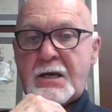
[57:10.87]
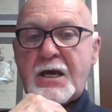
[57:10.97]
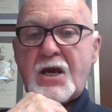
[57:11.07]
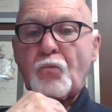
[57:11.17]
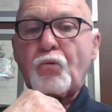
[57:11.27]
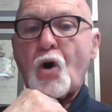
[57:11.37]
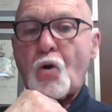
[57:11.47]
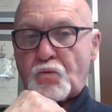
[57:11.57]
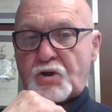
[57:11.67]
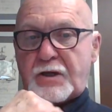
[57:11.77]
He
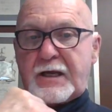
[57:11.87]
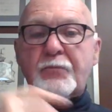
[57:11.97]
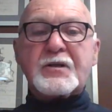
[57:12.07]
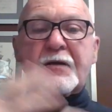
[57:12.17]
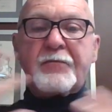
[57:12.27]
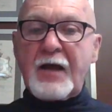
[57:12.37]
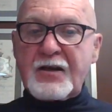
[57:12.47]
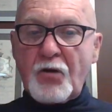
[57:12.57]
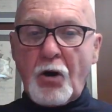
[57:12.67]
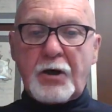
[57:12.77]
wrote. He was
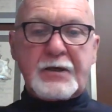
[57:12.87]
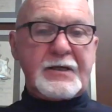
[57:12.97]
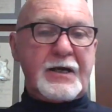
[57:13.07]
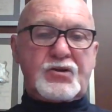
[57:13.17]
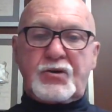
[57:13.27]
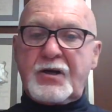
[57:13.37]
in architecture.